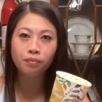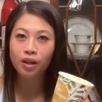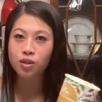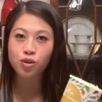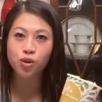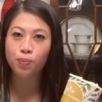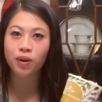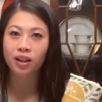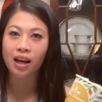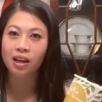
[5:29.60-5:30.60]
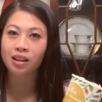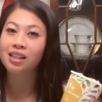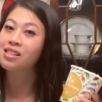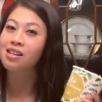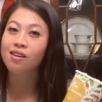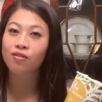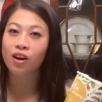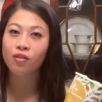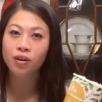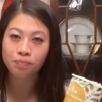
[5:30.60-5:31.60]
It's a super light like tea
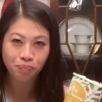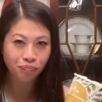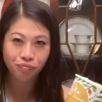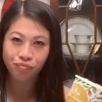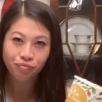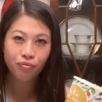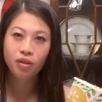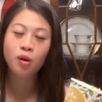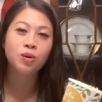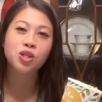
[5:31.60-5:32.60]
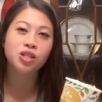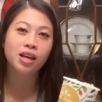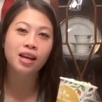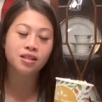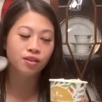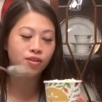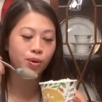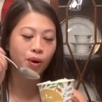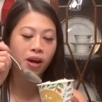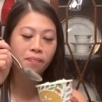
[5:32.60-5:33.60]
flavor with just a hint of
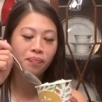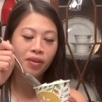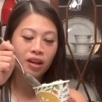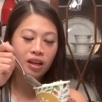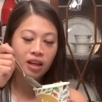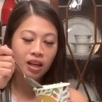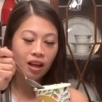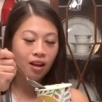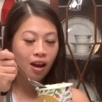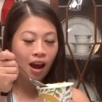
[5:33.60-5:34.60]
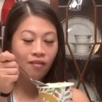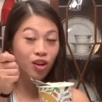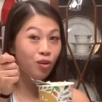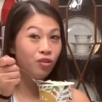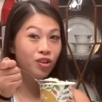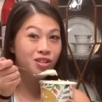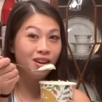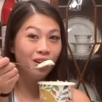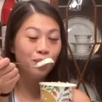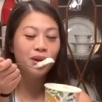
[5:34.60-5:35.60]
soy. Have to go in for a
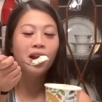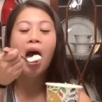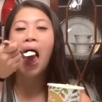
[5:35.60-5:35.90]
second one.